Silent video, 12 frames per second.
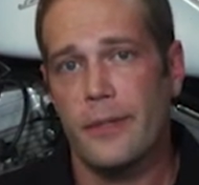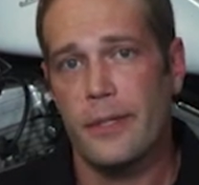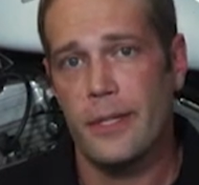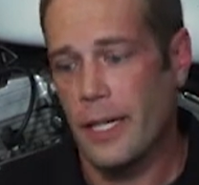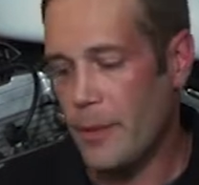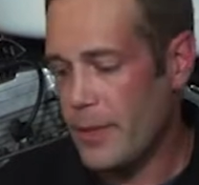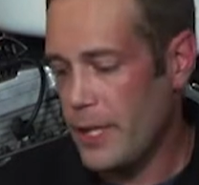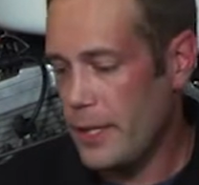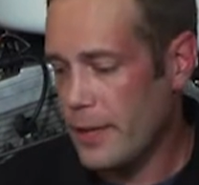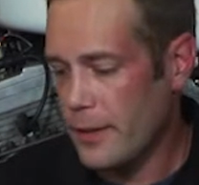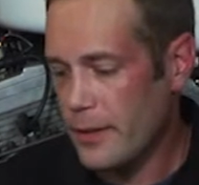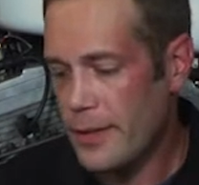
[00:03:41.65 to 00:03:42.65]
got me
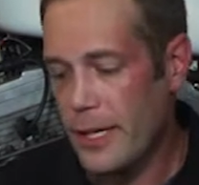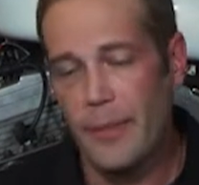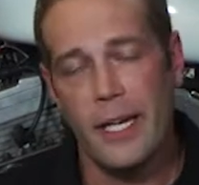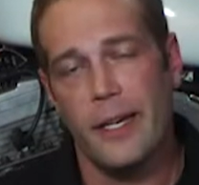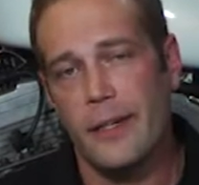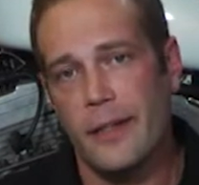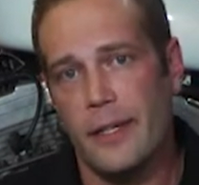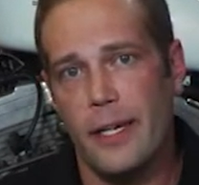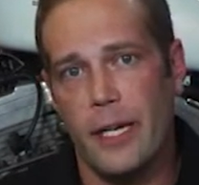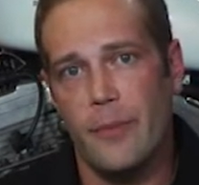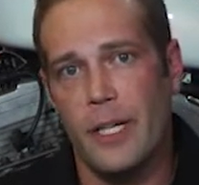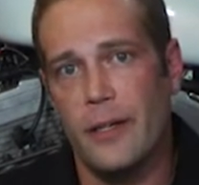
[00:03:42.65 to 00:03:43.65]
ahead of the
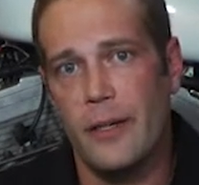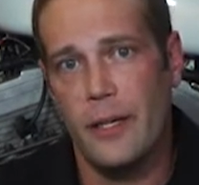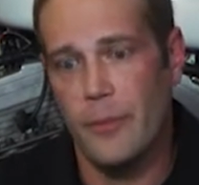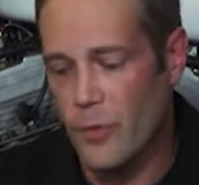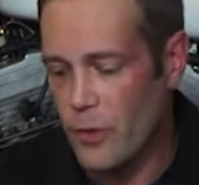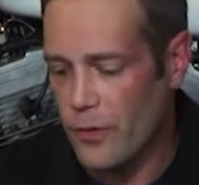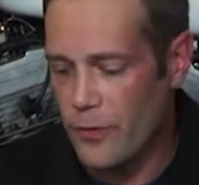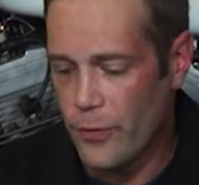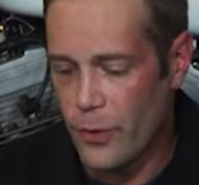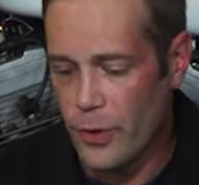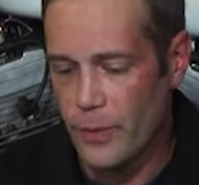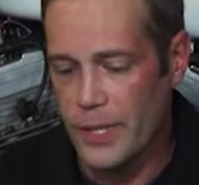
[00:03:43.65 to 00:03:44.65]
game and moving
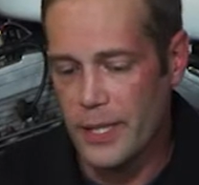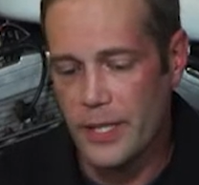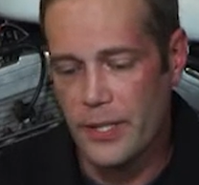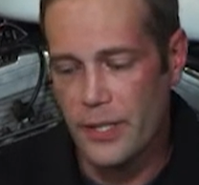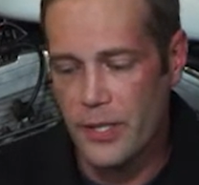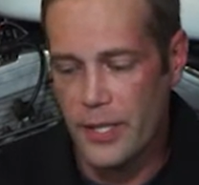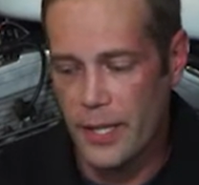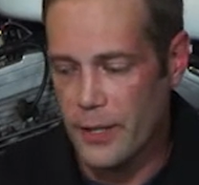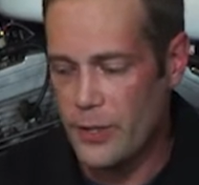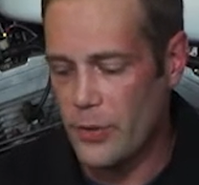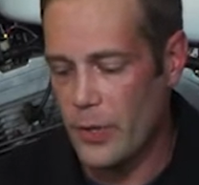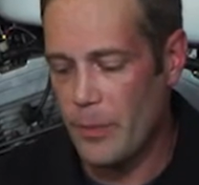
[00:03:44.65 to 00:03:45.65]
forward with this and
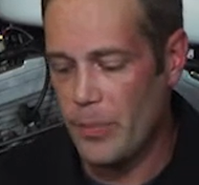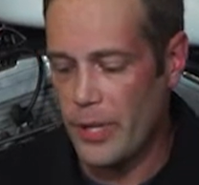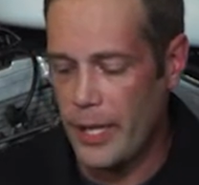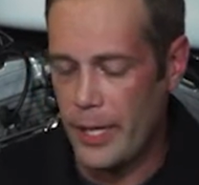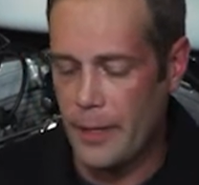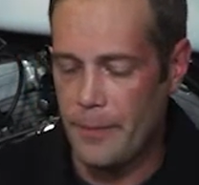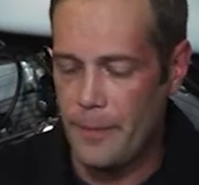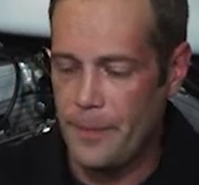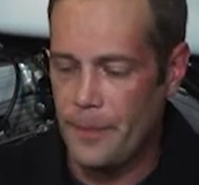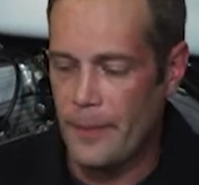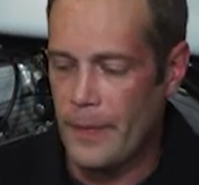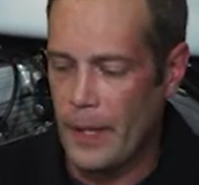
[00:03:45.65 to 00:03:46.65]
sticking to our plan.
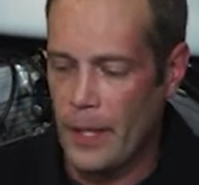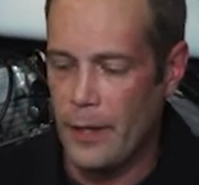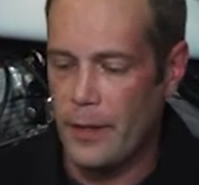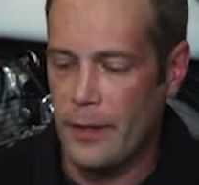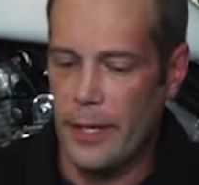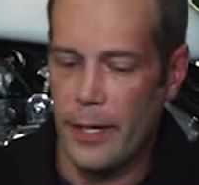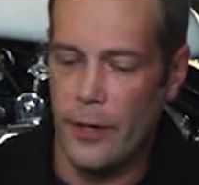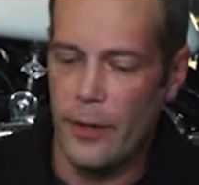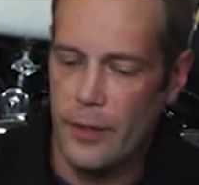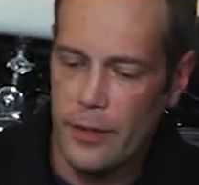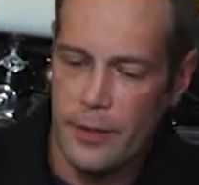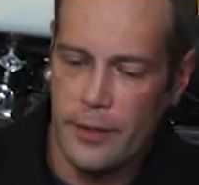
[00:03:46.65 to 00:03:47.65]
Now,
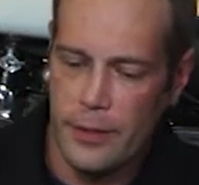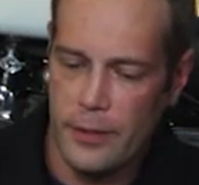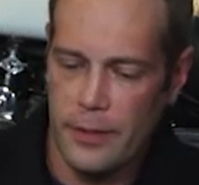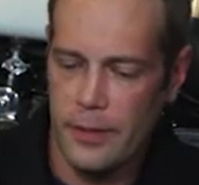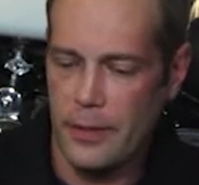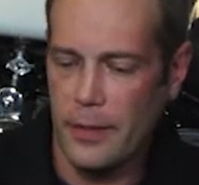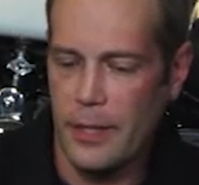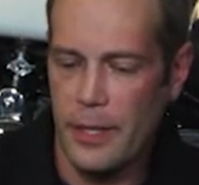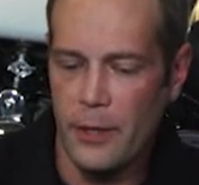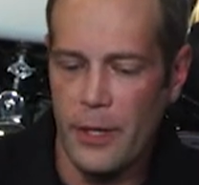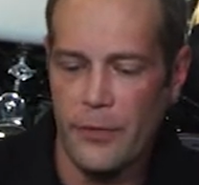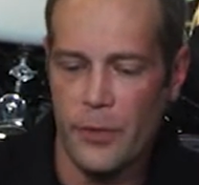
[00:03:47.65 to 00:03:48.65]
I
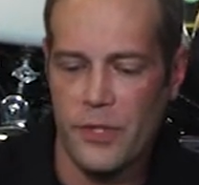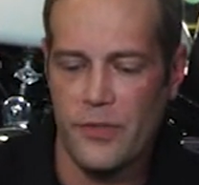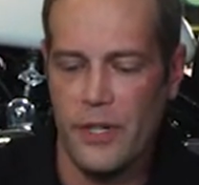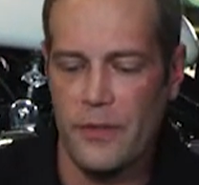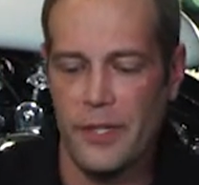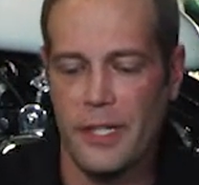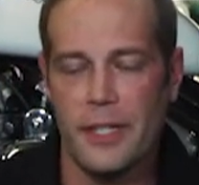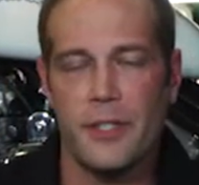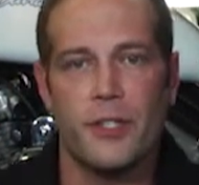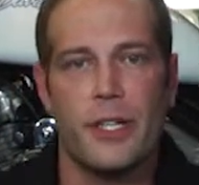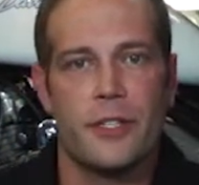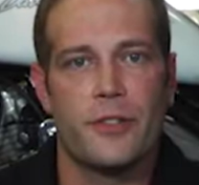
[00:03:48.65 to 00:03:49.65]
know everyone's favorite thing
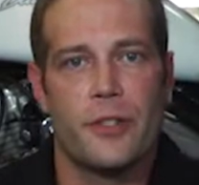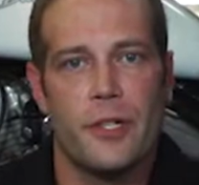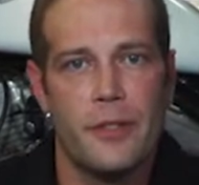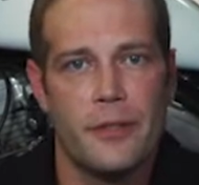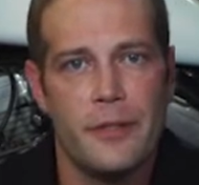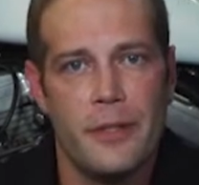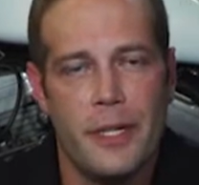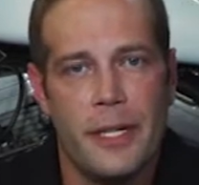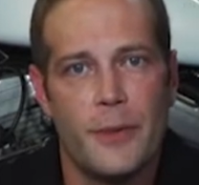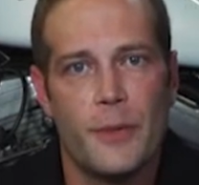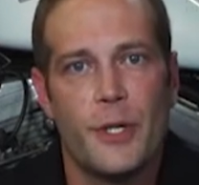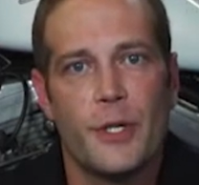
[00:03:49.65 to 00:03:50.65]
is electrical,
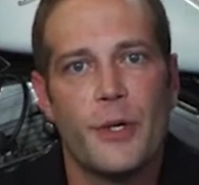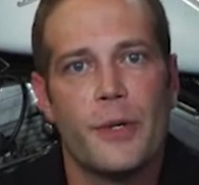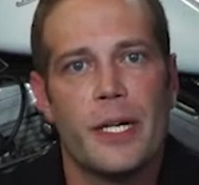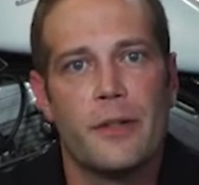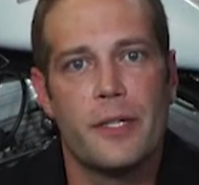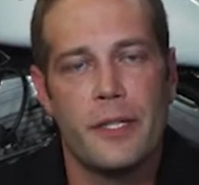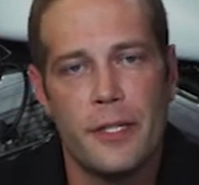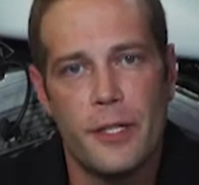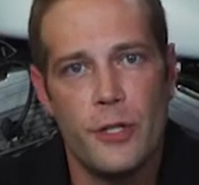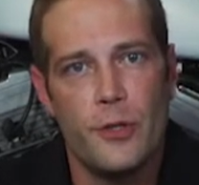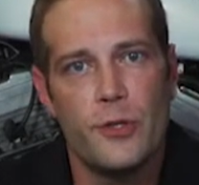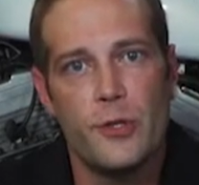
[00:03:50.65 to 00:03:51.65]
and when you're going out and getting a
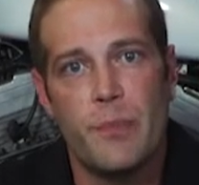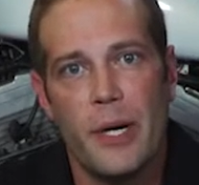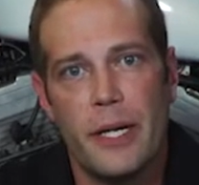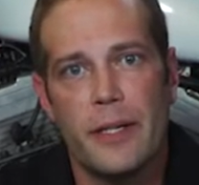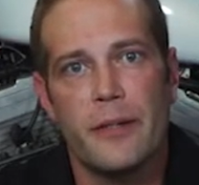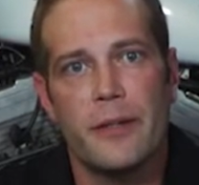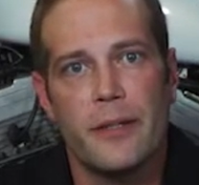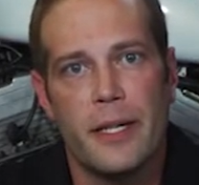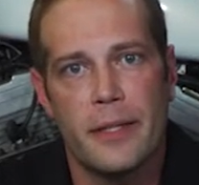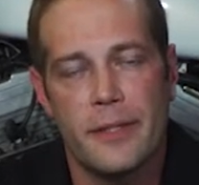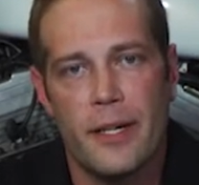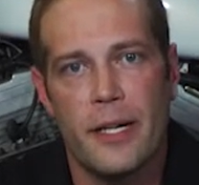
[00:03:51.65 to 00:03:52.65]
used bike, a
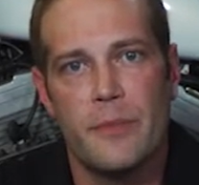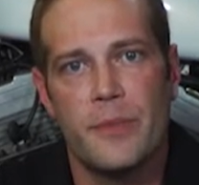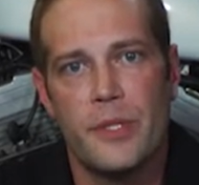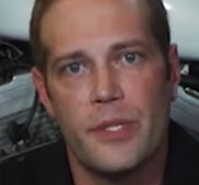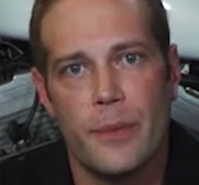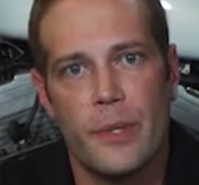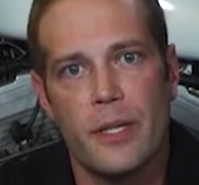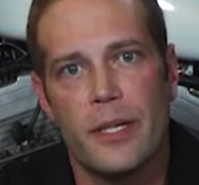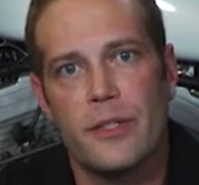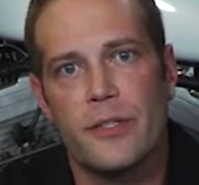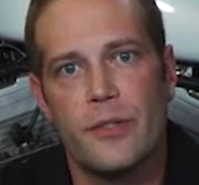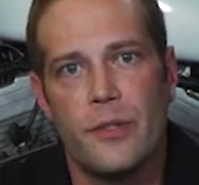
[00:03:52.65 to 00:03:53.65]
lot of times someone
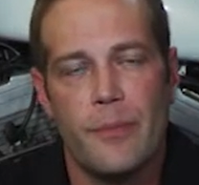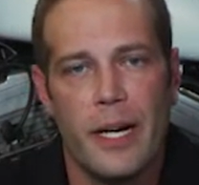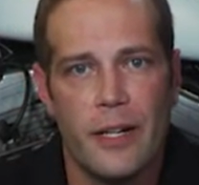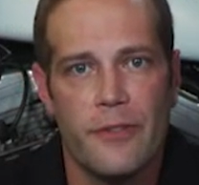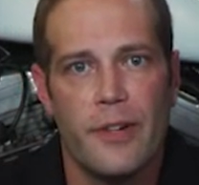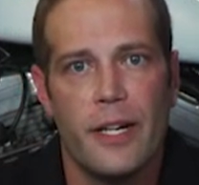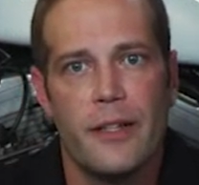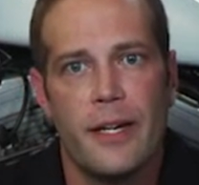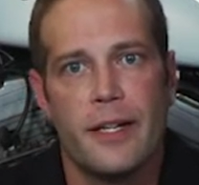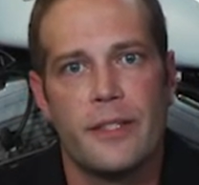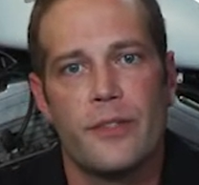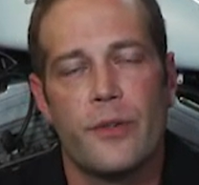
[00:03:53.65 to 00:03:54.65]
likes to modify
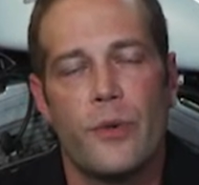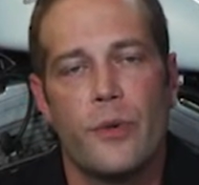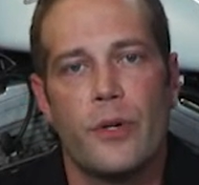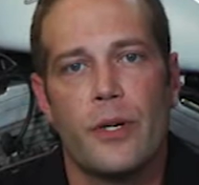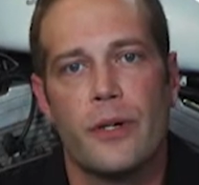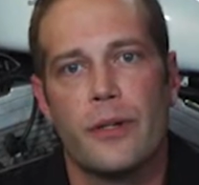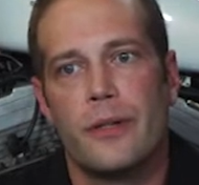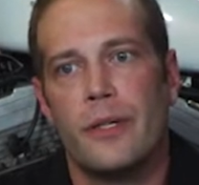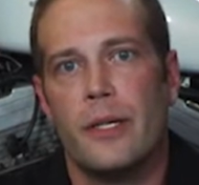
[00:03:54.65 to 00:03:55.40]
that or